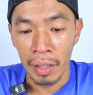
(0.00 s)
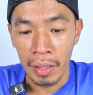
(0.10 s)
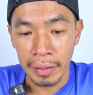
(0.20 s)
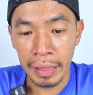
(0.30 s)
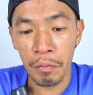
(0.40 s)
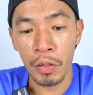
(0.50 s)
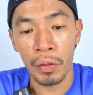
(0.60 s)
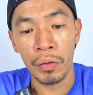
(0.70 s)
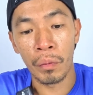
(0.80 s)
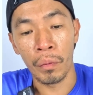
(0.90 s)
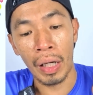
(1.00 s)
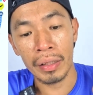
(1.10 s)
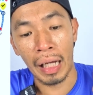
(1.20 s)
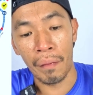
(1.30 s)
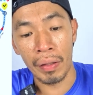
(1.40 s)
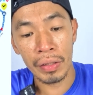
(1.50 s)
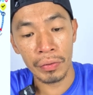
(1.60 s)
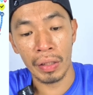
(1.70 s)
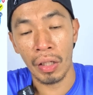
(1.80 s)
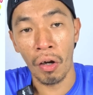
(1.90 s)
Same, we're going to run directly
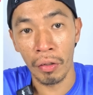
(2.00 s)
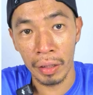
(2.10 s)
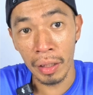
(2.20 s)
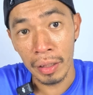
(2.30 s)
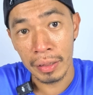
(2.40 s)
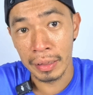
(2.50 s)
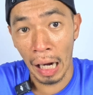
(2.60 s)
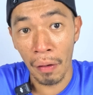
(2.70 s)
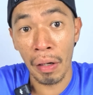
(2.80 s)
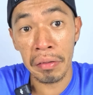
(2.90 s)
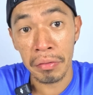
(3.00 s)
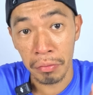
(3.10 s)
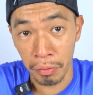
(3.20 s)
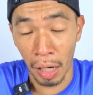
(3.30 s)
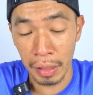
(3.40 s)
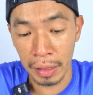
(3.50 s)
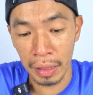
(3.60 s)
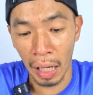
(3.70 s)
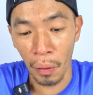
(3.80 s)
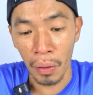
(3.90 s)
straight on the Jalan Raja
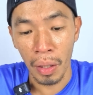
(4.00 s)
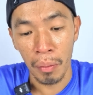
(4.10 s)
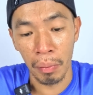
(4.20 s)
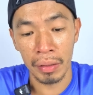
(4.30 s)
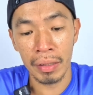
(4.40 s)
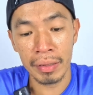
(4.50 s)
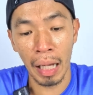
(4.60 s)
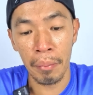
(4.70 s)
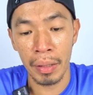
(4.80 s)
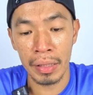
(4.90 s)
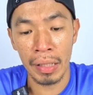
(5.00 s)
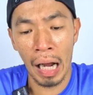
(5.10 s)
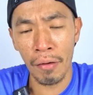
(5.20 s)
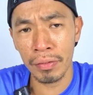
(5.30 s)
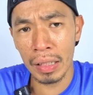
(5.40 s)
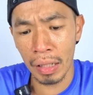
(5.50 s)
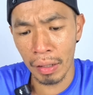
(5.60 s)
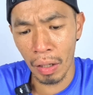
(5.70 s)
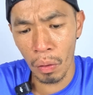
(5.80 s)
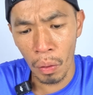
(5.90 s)
Laut. But this time is after
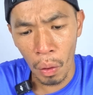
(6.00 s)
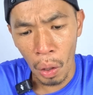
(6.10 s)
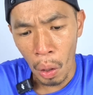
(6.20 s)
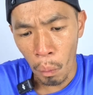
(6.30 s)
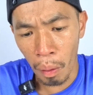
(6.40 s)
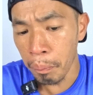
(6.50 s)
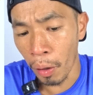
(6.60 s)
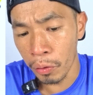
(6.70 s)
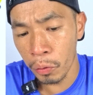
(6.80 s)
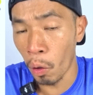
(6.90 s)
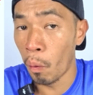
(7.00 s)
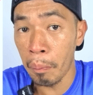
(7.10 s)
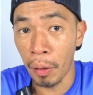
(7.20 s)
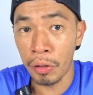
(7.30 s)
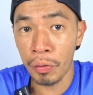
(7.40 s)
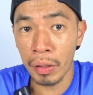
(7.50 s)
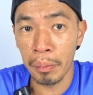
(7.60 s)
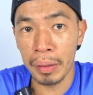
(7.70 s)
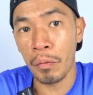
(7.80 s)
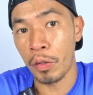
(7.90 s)
around 1.2 or 1.3
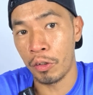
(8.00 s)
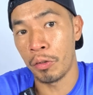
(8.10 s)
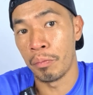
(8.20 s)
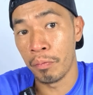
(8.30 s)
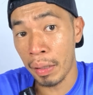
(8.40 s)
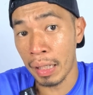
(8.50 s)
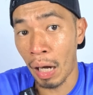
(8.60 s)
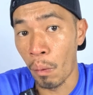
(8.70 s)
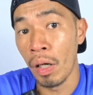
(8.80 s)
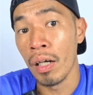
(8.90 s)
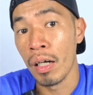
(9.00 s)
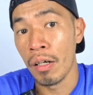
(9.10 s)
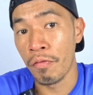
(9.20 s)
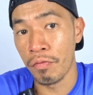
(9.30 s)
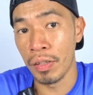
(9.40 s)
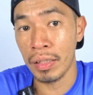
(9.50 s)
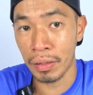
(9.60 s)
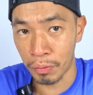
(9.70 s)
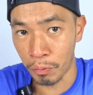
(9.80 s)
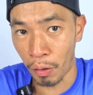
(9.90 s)
km, we're going to make our
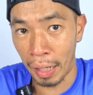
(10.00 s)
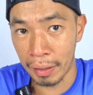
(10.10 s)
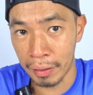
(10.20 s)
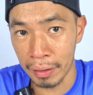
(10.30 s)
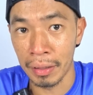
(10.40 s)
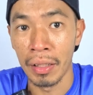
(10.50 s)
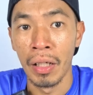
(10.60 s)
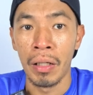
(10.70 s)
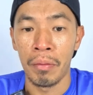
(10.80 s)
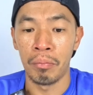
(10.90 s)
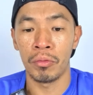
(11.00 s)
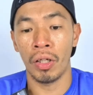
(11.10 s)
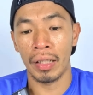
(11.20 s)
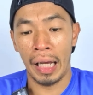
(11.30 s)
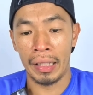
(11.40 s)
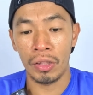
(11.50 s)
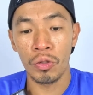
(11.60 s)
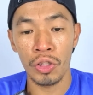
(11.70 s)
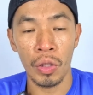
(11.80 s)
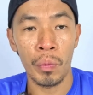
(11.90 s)
first right turn. Not like
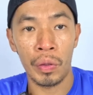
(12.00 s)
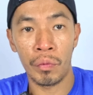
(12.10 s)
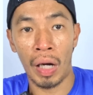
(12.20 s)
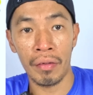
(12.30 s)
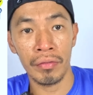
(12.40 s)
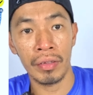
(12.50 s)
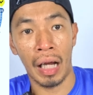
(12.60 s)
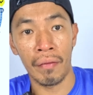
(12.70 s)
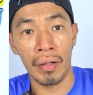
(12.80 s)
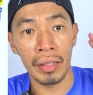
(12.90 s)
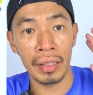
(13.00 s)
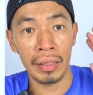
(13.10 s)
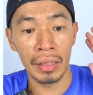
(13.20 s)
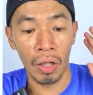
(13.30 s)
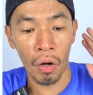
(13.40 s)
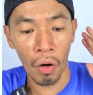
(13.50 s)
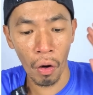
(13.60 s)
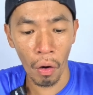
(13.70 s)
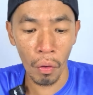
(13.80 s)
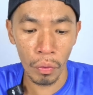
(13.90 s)
usual, we run directly the
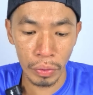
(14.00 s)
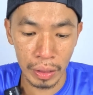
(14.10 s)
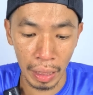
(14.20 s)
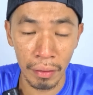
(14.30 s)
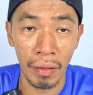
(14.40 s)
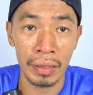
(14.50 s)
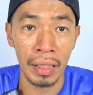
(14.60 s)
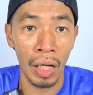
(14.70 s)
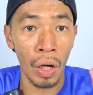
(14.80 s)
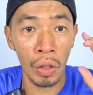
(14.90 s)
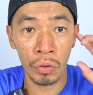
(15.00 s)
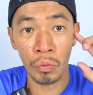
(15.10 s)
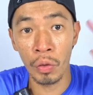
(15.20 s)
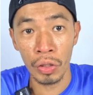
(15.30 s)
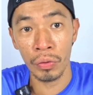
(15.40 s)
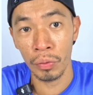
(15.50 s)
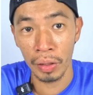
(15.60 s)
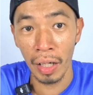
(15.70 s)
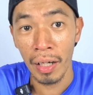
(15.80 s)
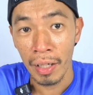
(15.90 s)
whole Jalan Raja Laut, reach to
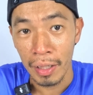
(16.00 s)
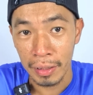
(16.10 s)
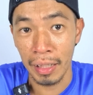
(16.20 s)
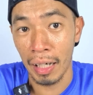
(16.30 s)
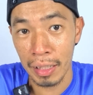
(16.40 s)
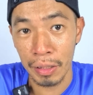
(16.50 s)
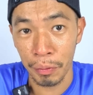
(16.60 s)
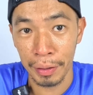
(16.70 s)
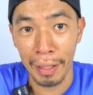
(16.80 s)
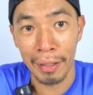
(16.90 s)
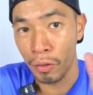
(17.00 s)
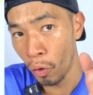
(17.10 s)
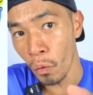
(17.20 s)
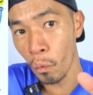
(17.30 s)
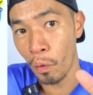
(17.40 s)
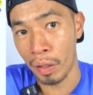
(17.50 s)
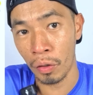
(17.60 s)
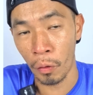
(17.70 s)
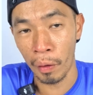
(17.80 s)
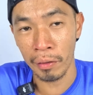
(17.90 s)
the Jalan Chowki there. No, we are
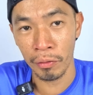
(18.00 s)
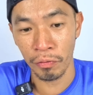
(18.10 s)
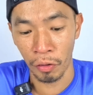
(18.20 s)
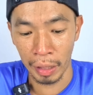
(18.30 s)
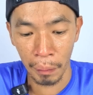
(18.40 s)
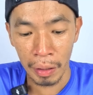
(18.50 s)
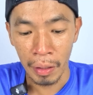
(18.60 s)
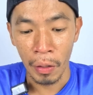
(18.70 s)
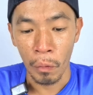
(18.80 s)
not going for that one.